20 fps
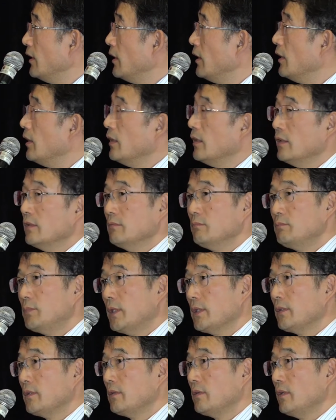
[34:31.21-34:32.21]

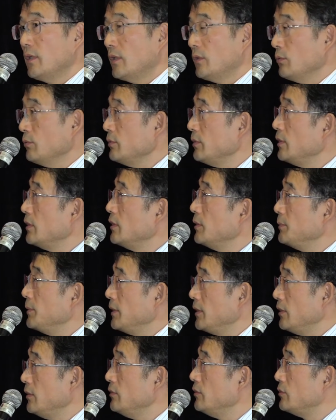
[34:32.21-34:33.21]
But I don't think it'll be
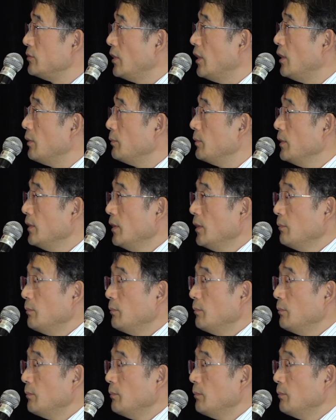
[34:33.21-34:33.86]
a huge drop.